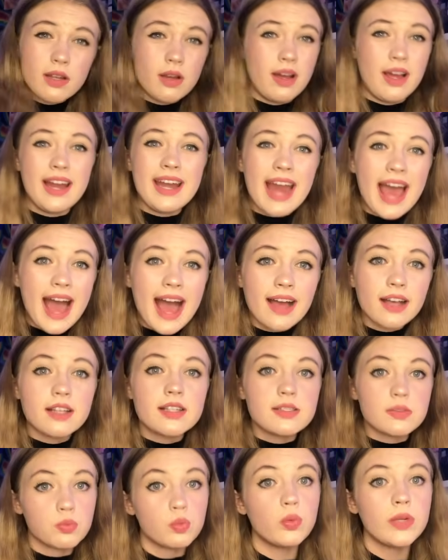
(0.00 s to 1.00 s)
And
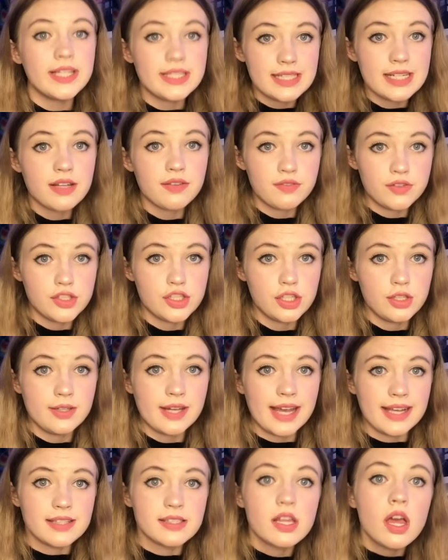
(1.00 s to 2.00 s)
because we did it for 2
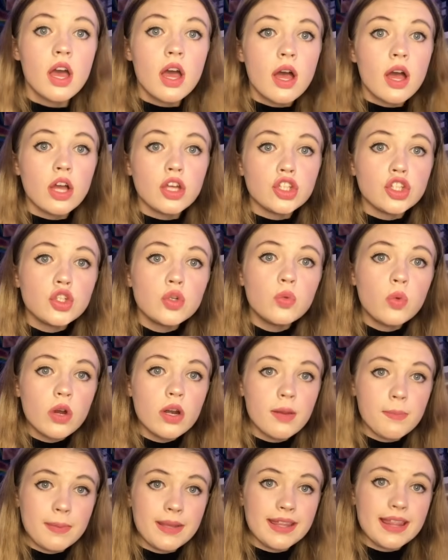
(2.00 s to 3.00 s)
days. You
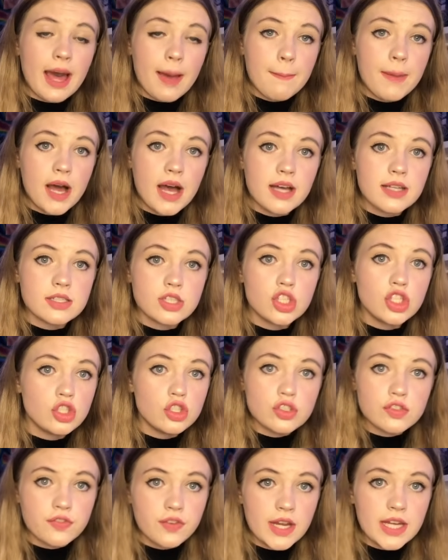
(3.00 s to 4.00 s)
want to be that person
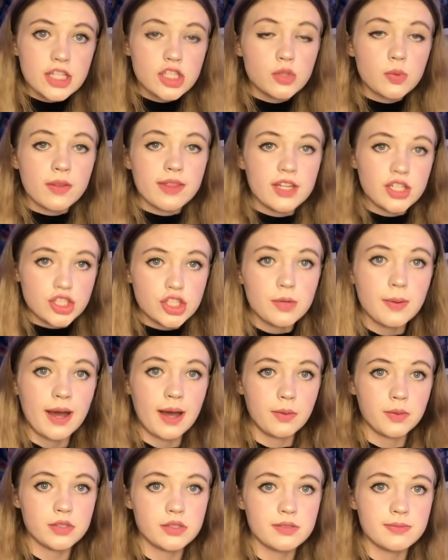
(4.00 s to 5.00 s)
who's finished within 2
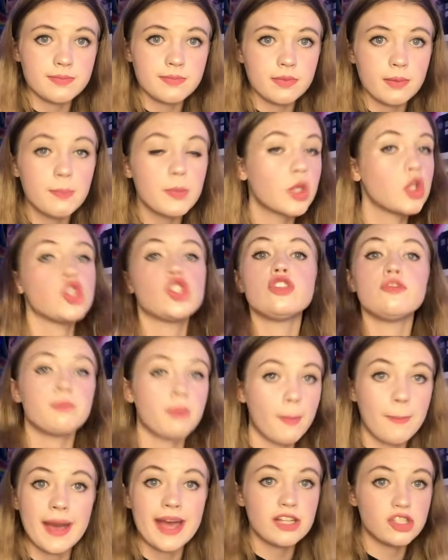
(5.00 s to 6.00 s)
hours because you've
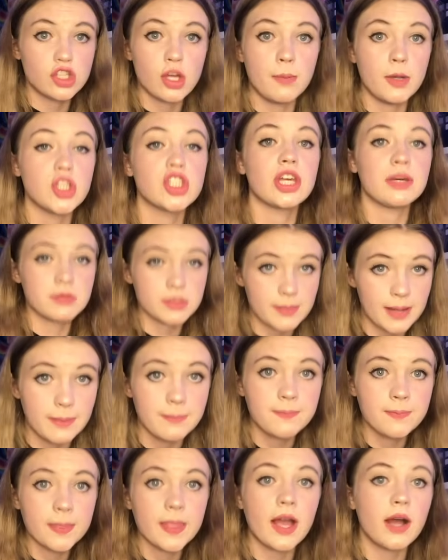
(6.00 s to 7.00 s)
prepared so much. That was me.
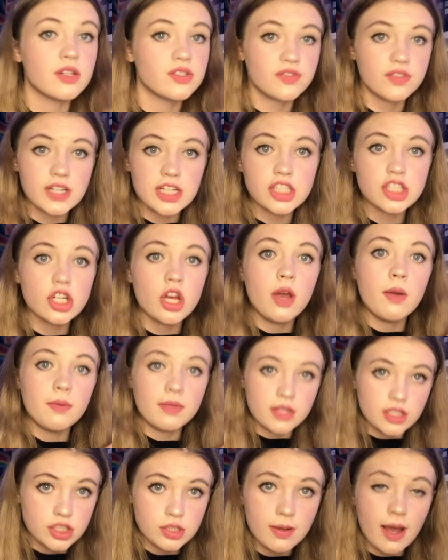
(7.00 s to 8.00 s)
I was finished
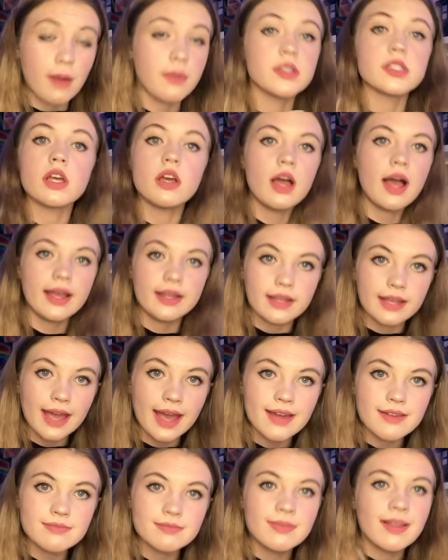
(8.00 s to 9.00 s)
within 2 hours.
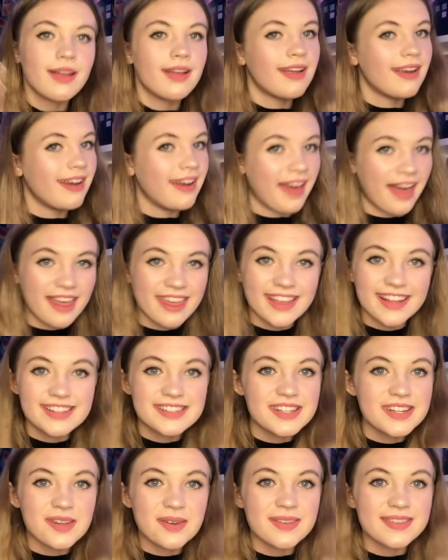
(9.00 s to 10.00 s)
Again, nothing
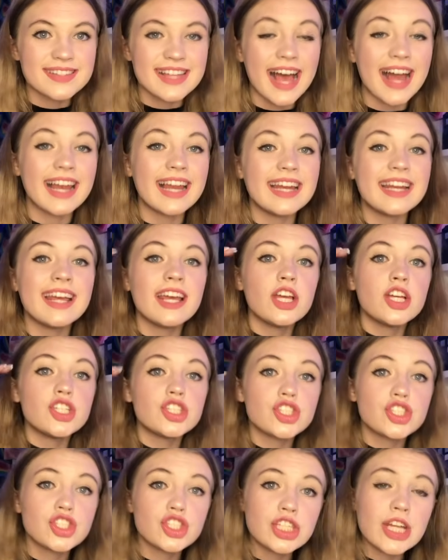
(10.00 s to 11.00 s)
to do with talent.
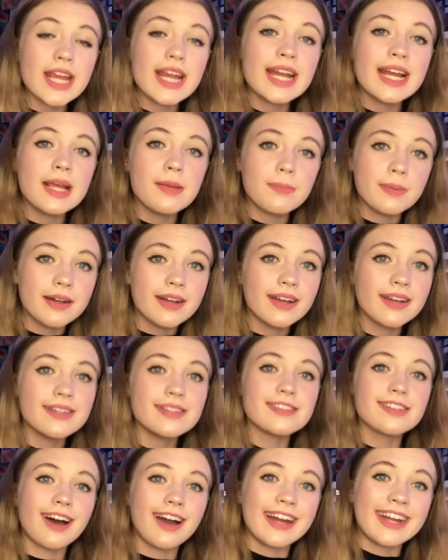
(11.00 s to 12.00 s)
Surely
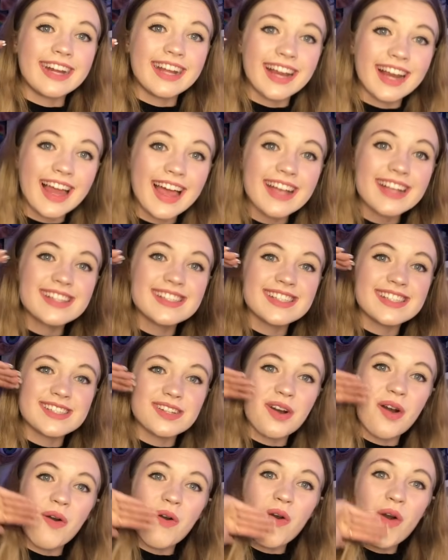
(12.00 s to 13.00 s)
because I neglected
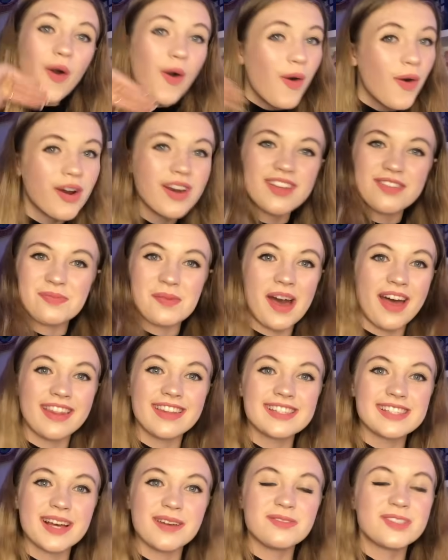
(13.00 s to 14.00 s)
all of my
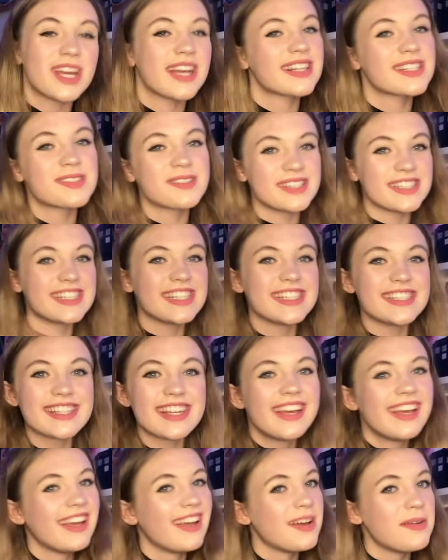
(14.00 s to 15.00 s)
other subjects, which is
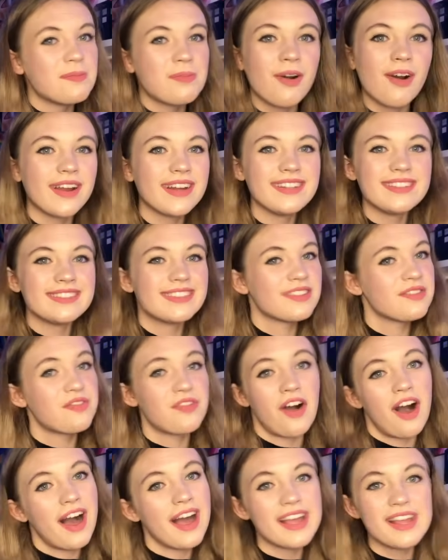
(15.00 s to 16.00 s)
point
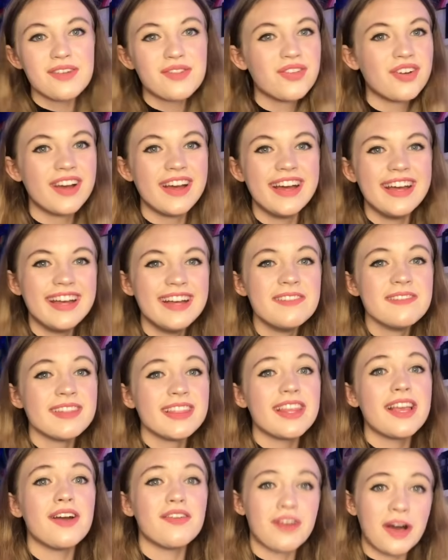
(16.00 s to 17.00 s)
five
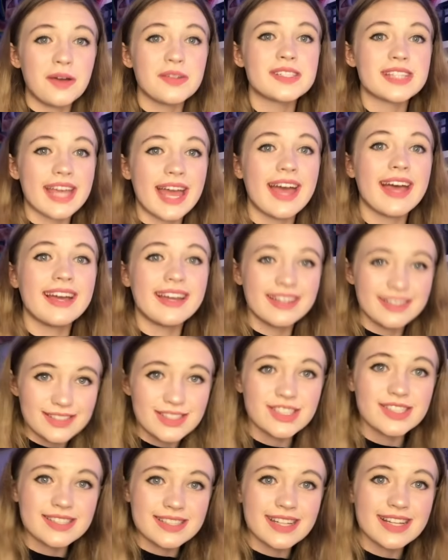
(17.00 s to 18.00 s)
of how to get a
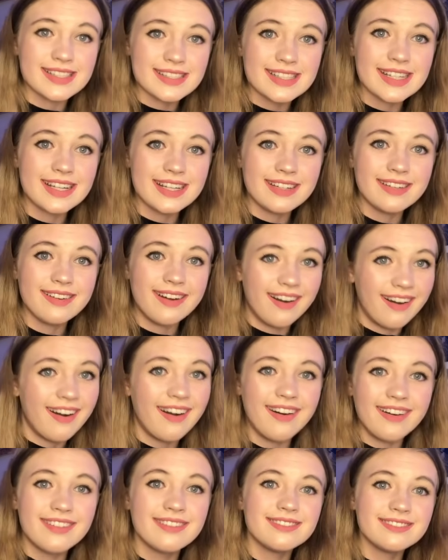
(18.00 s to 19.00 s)
GCSE
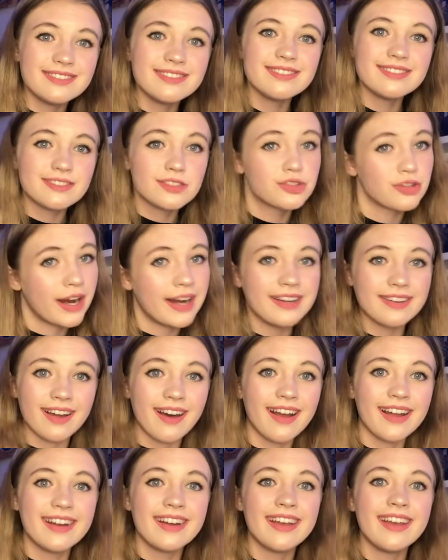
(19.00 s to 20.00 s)
art grade
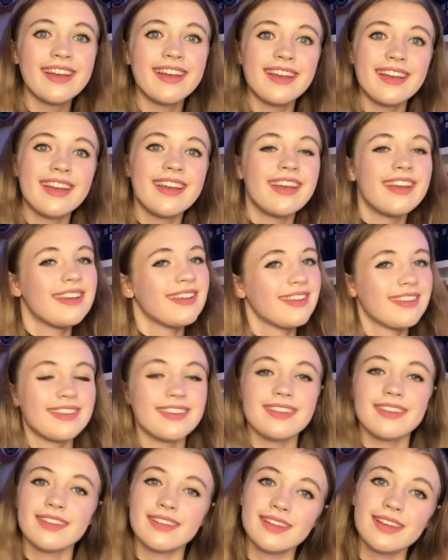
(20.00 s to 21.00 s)
9.
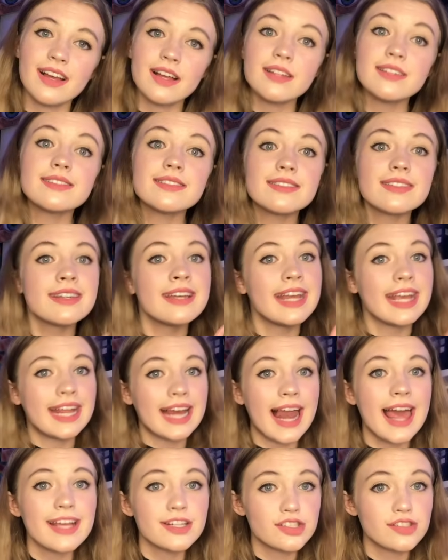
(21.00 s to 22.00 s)

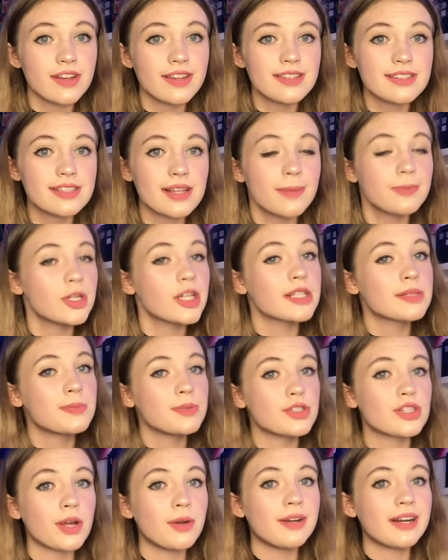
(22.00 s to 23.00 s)
Neglect your other subjects,
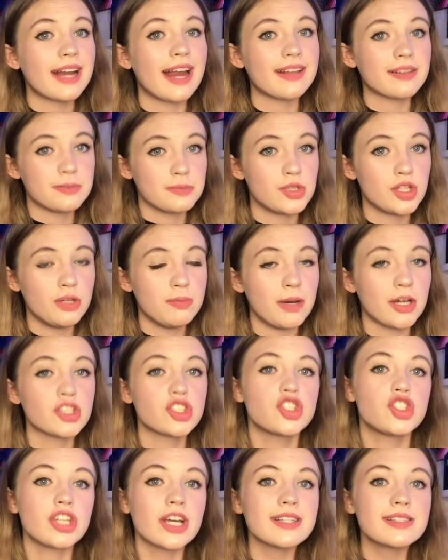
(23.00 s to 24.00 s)
but don't neglect them too
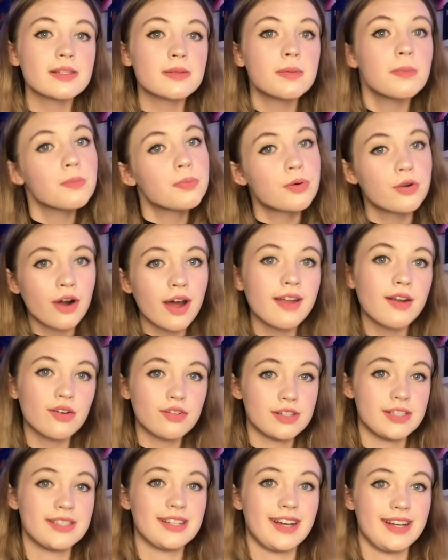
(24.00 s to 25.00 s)
much. Just
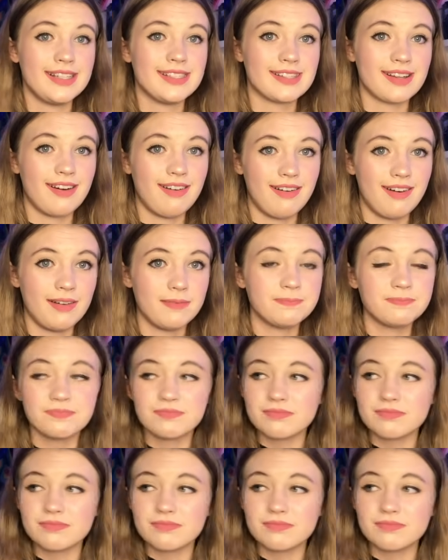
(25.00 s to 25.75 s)
prioritise art